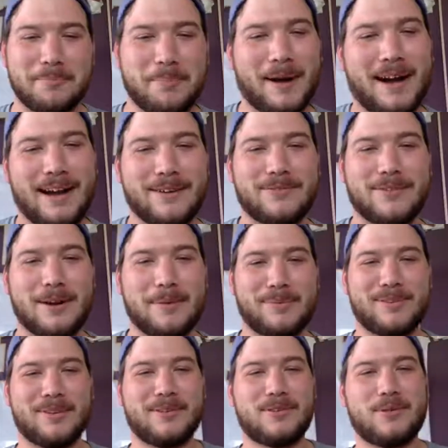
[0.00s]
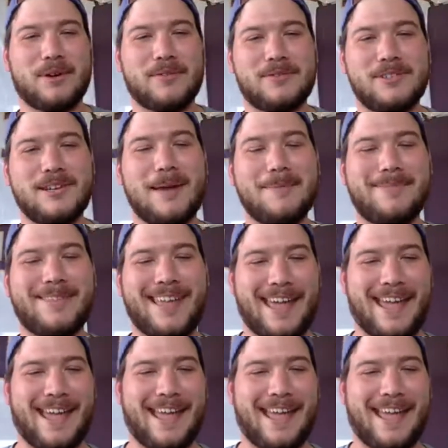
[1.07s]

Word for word: pod for episode twelve. Chubbsy.